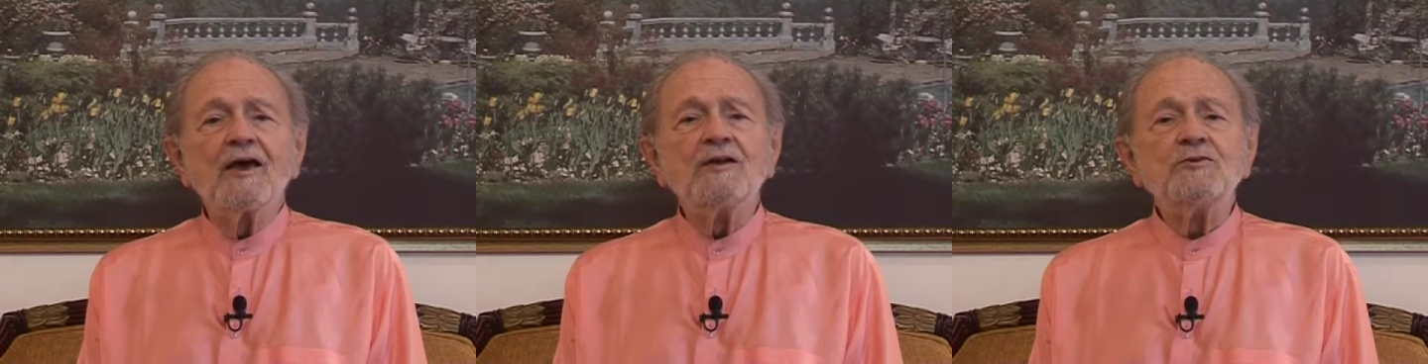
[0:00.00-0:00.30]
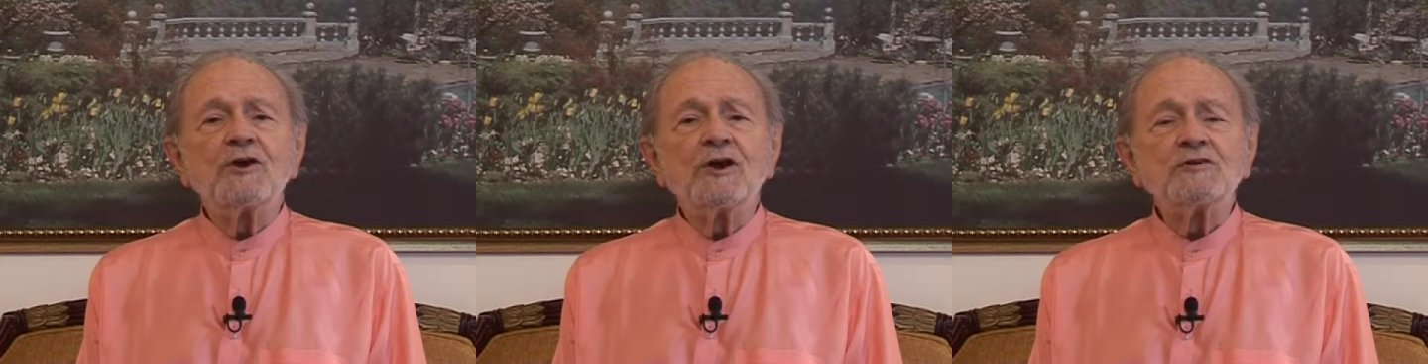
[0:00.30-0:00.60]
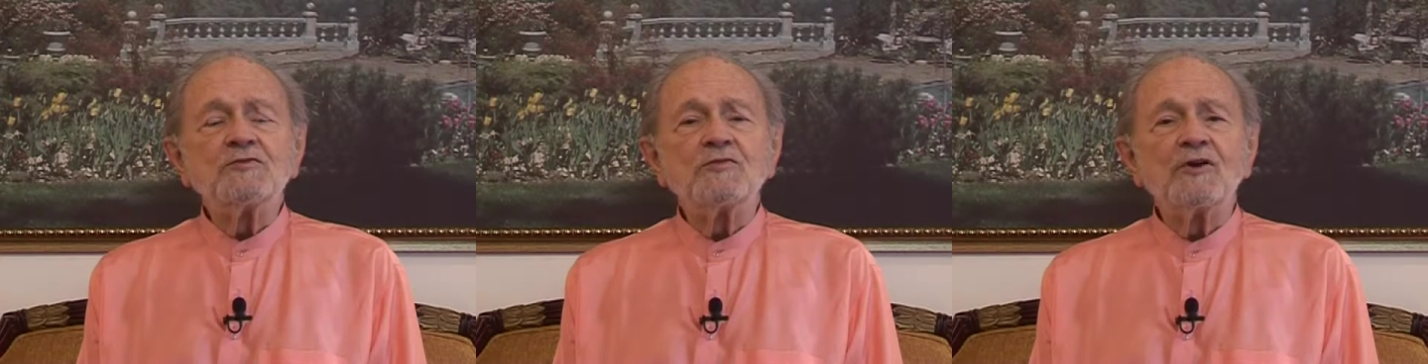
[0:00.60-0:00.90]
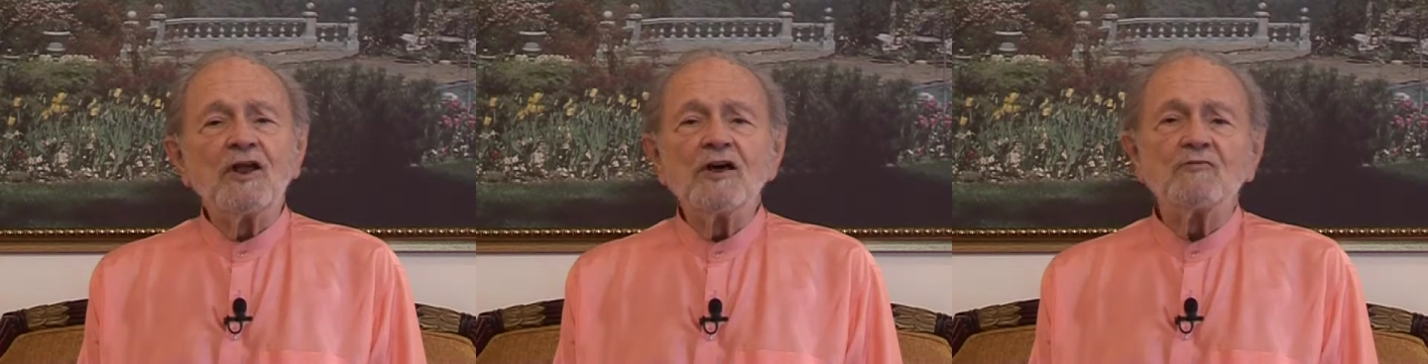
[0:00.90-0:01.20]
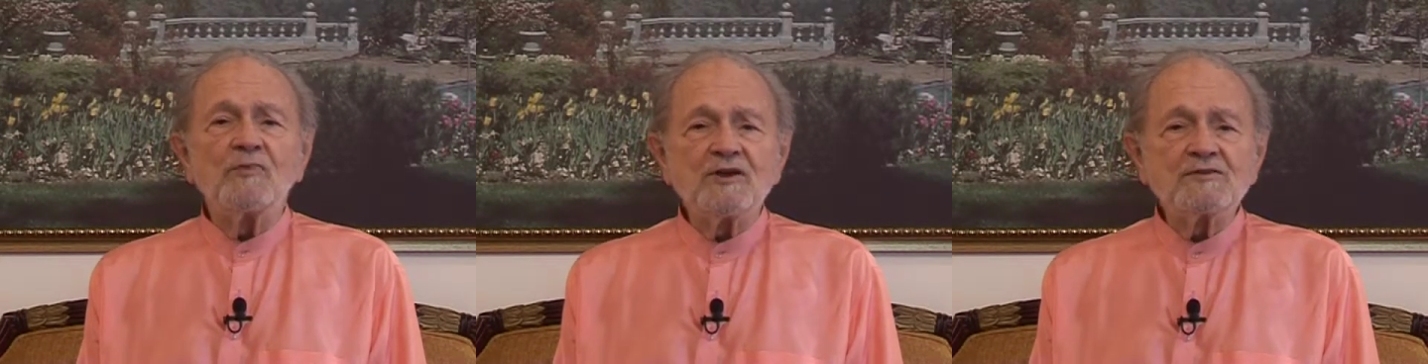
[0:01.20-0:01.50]
Education for
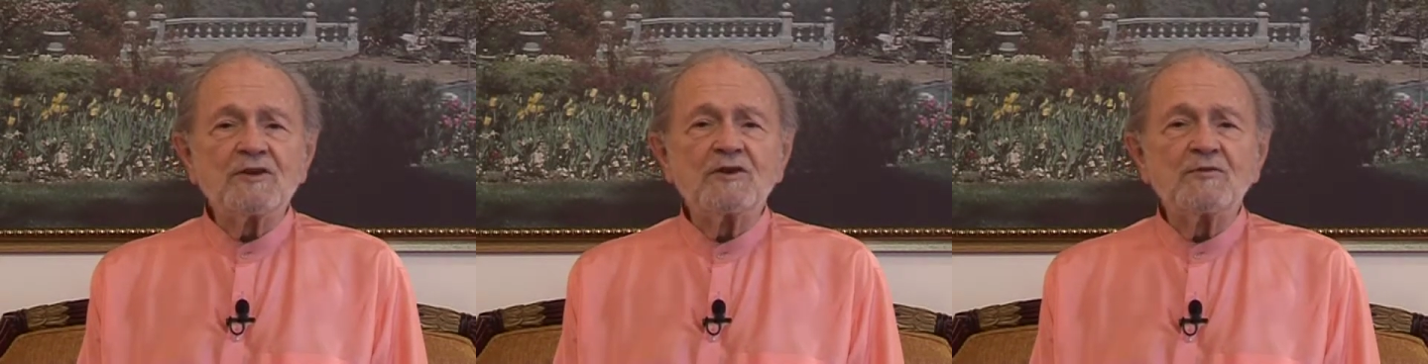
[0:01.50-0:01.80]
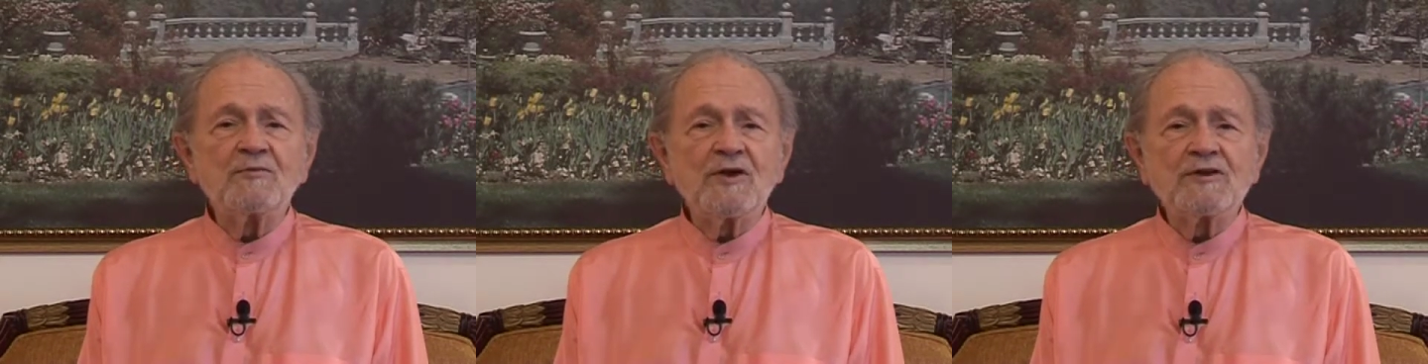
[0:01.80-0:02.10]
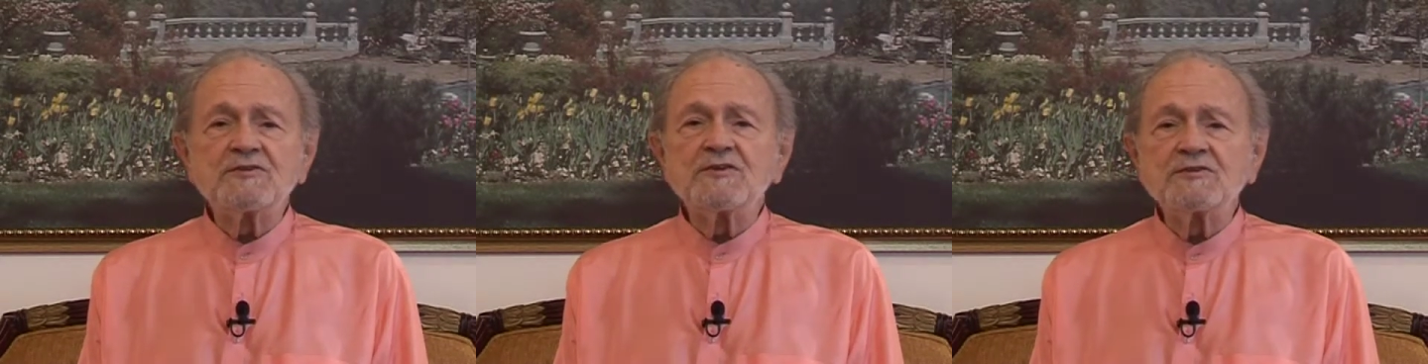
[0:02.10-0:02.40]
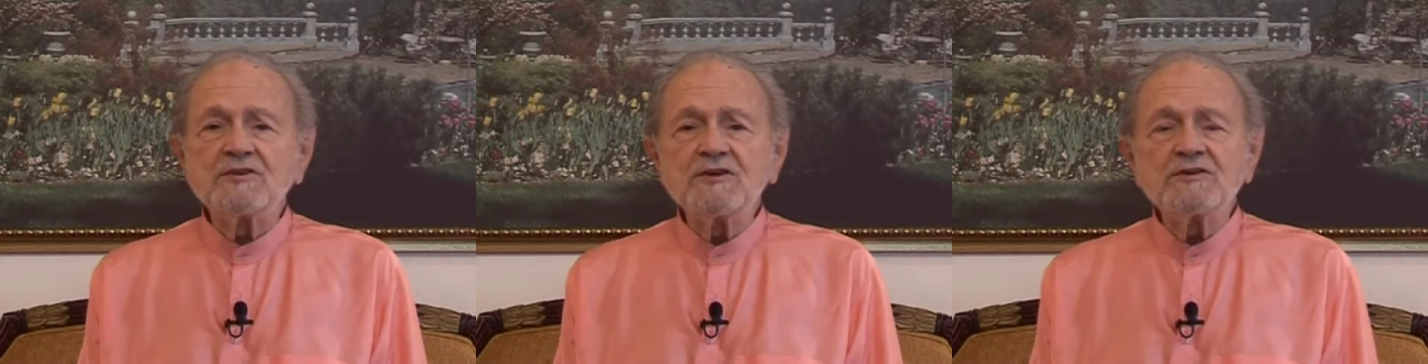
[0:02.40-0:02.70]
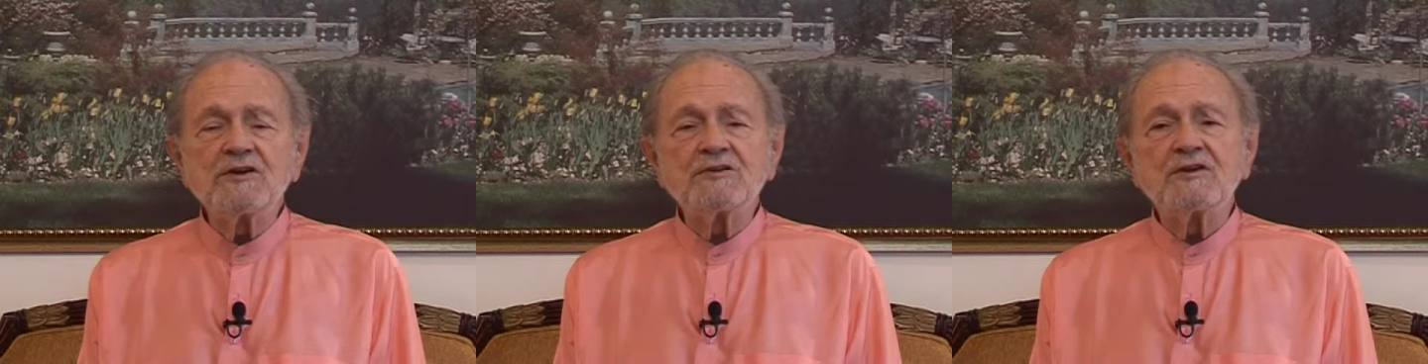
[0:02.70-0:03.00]
Life based on Master's
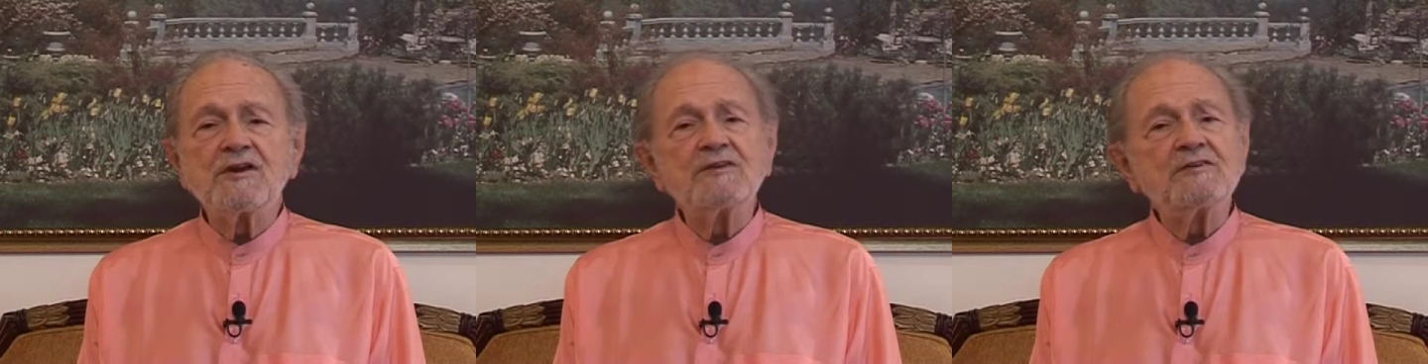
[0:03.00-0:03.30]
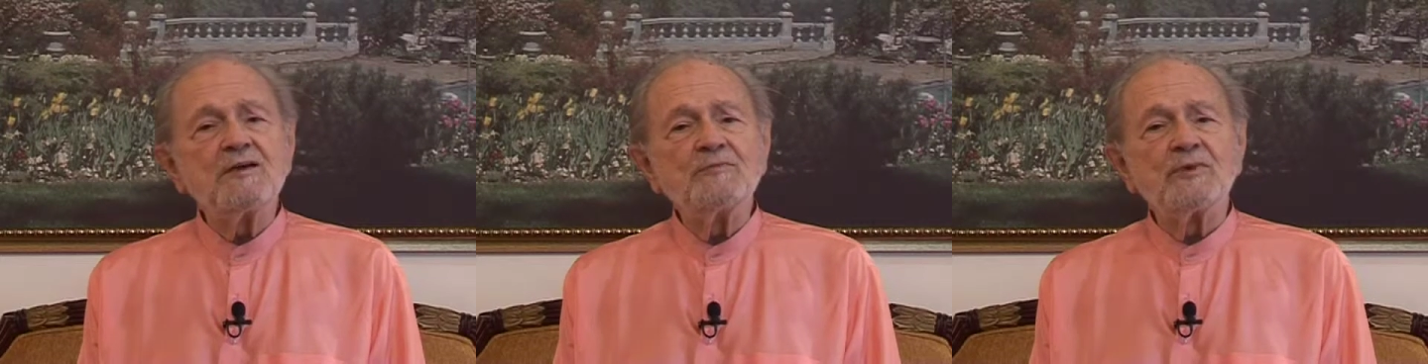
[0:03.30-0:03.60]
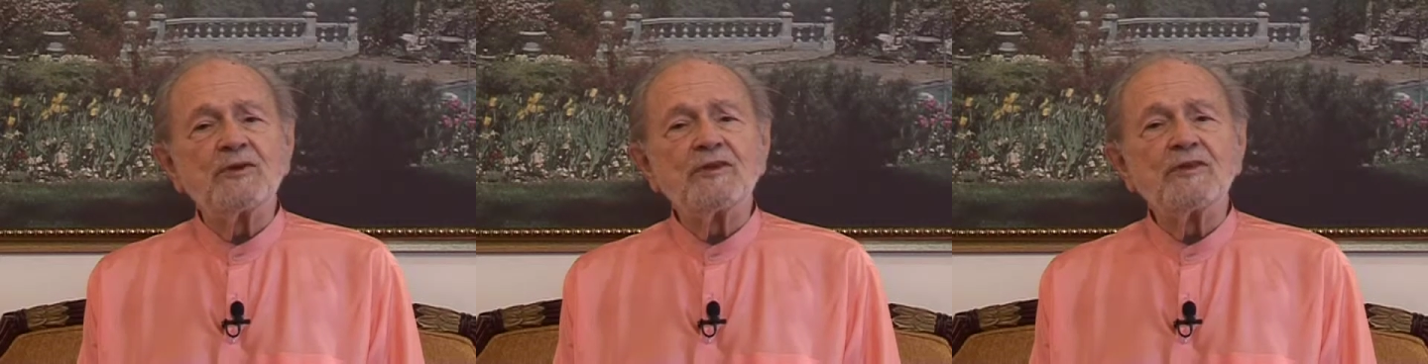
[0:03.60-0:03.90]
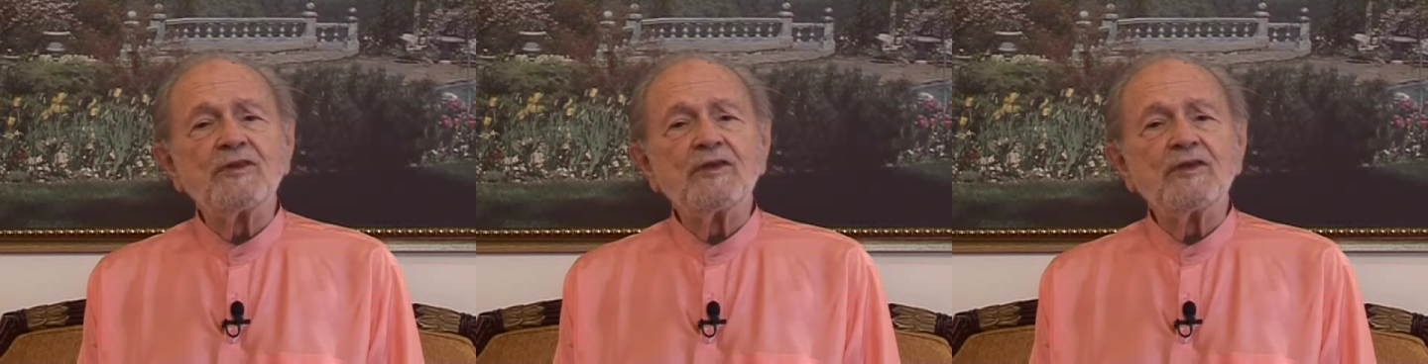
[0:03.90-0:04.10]
teachings and example.